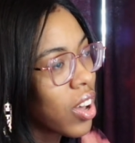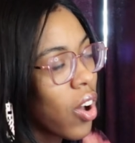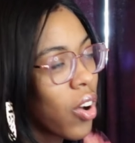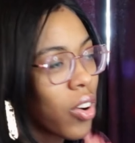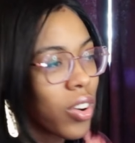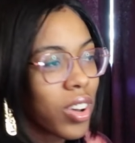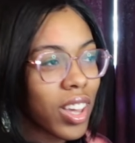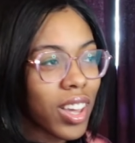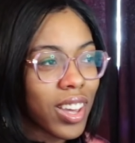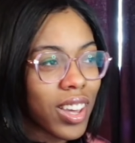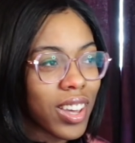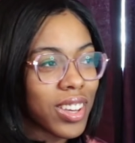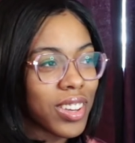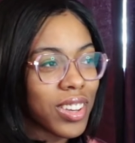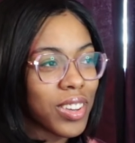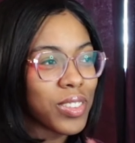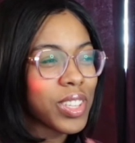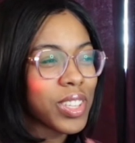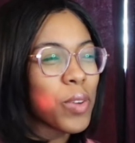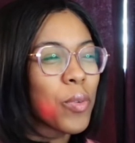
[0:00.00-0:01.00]
Oh,
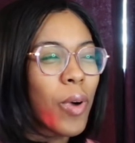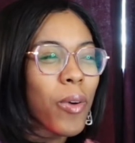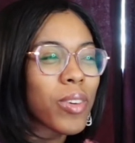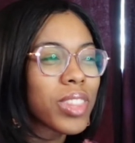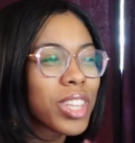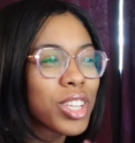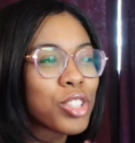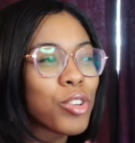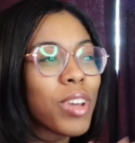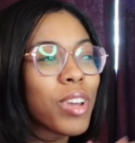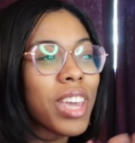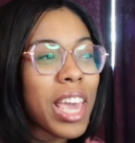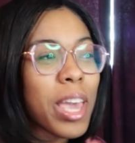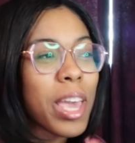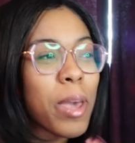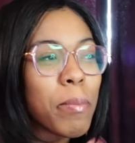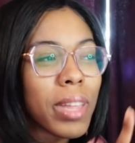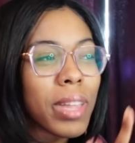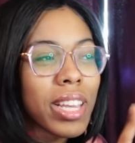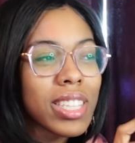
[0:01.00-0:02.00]
okay. I was like, why were they showing
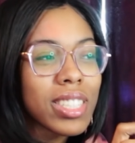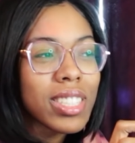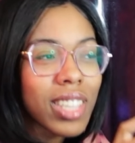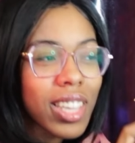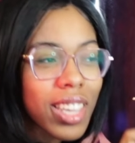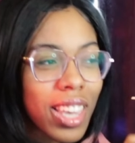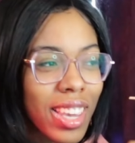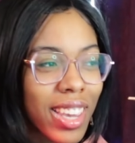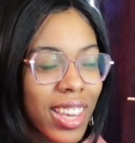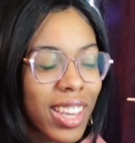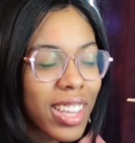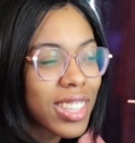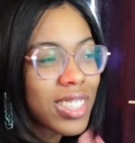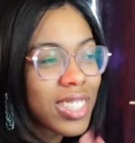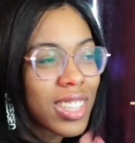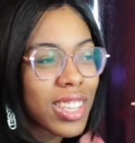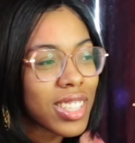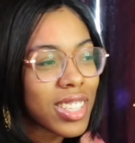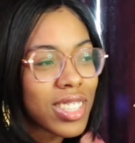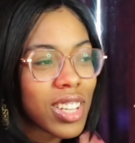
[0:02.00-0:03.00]
him, like, singing it?
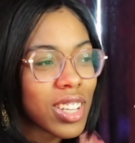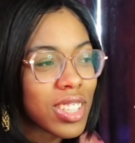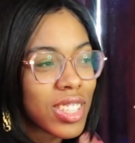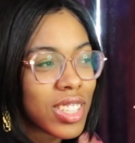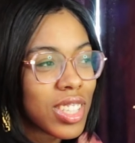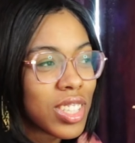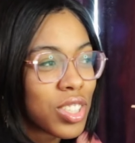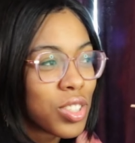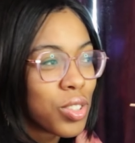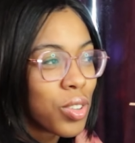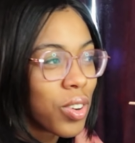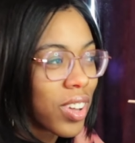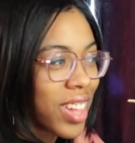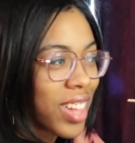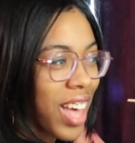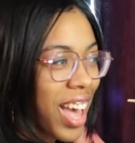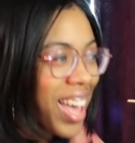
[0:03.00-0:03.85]
It's like, he doesn't need to do all